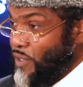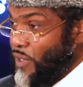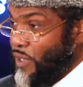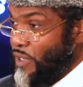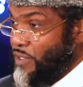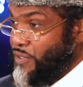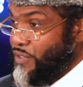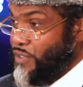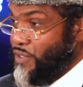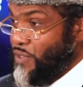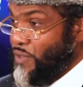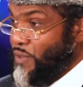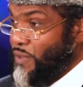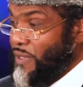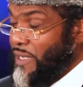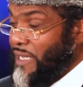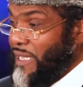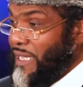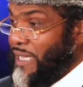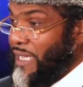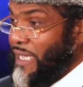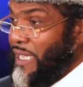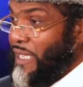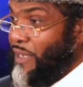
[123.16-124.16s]
also.
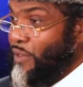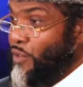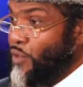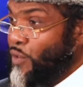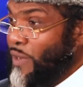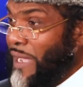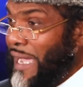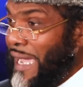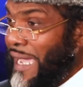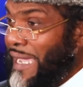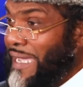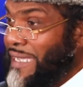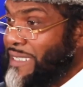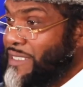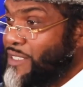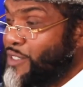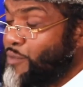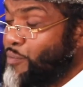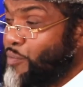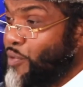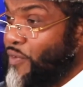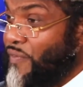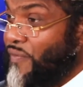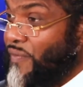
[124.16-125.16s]
And you guys
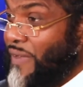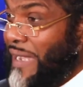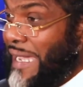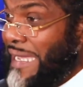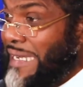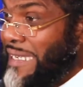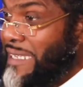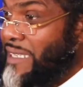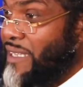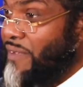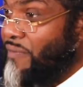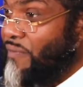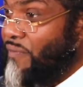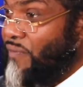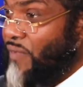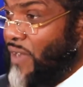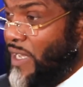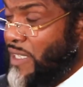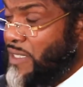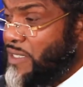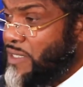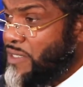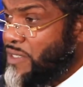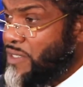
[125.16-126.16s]
provided the
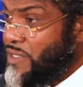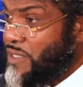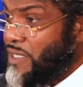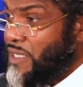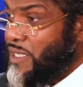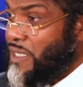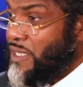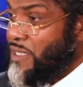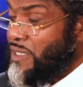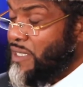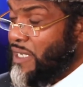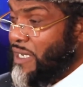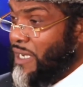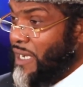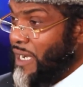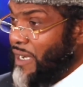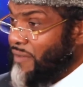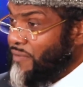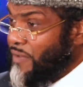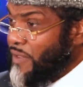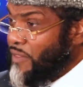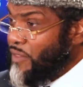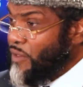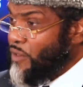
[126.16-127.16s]
funds to
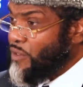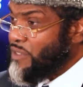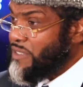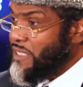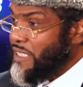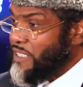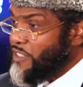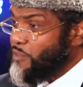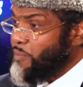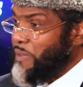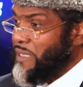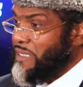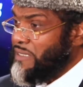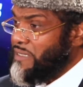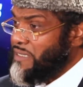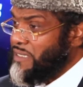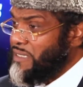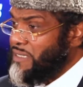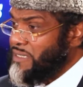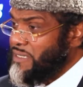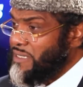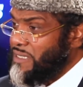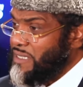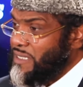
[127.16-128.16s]
cover those
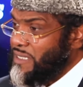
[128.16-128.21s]
expenses?